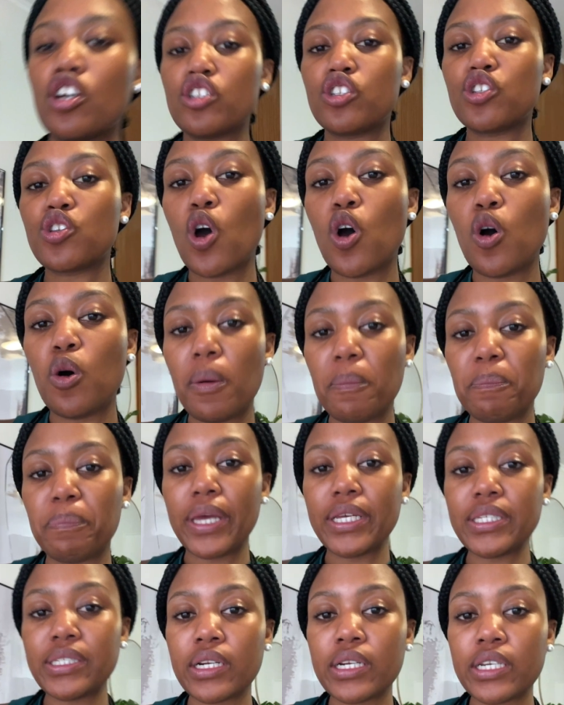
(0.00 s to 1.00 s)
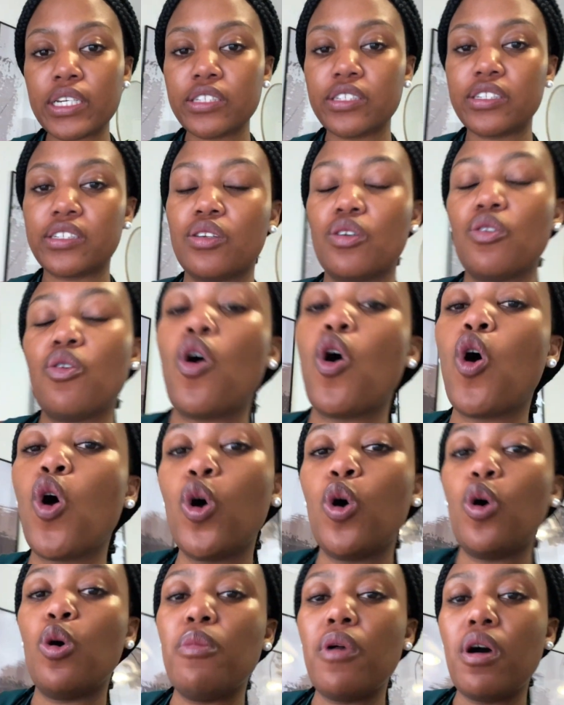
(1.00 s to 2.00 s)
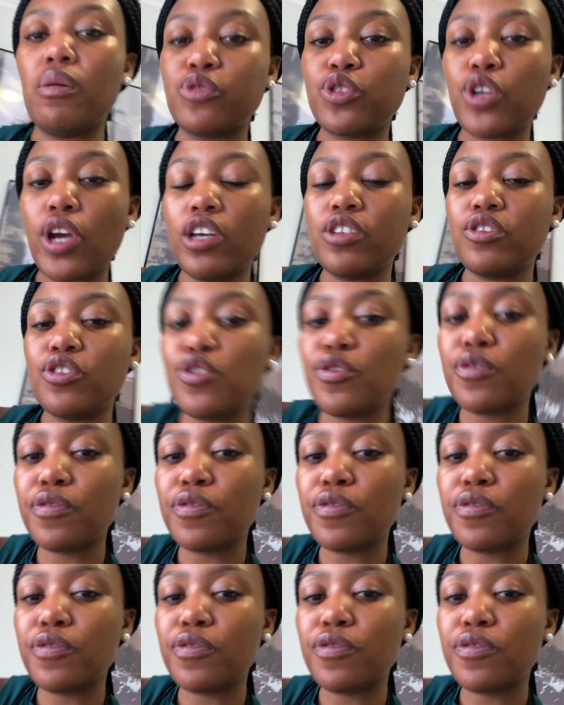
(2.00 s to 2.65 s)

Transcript: So I'm basically still home. I'm trying to